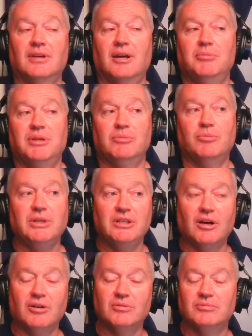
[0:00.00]
I mean, we
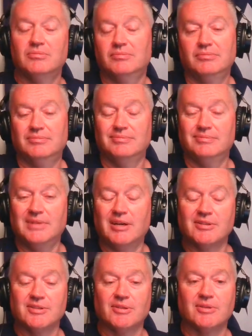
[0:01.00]
know
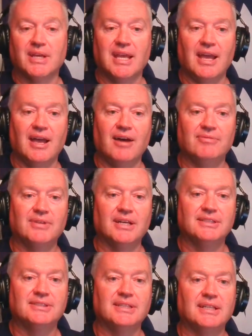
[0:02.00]
Arizona can't have
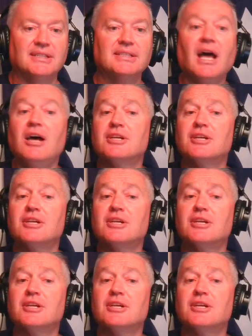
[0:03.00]
nice things,